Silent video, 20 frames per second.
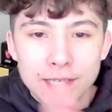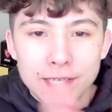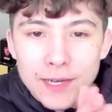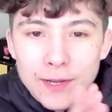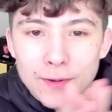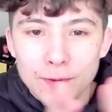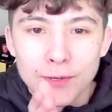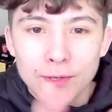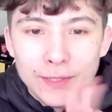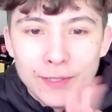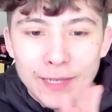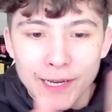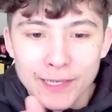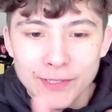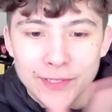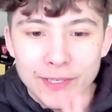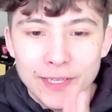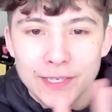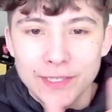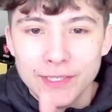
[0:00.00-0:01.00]
You know,
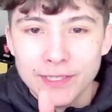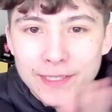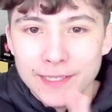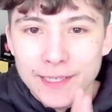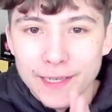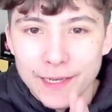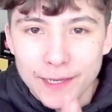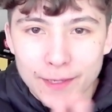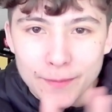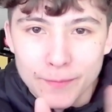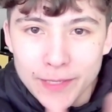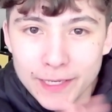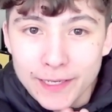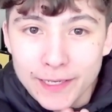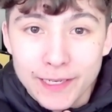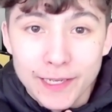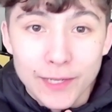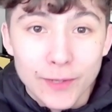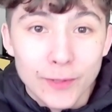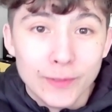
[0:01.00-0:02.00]
congratulations to him. He
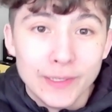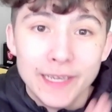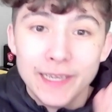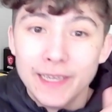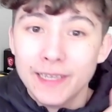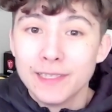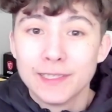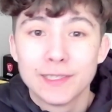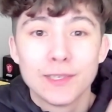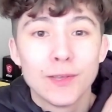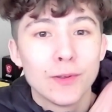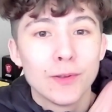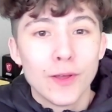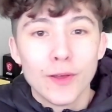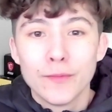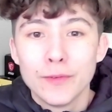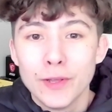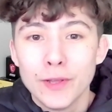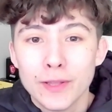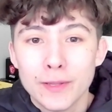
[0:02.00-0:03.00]
killed it, and so did
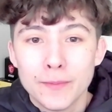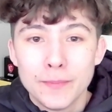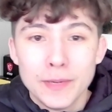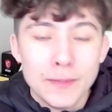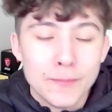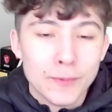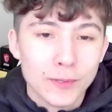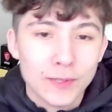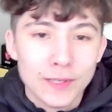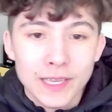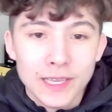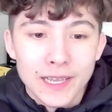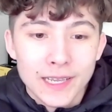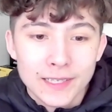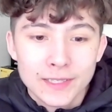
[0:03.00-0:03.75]
all the other people.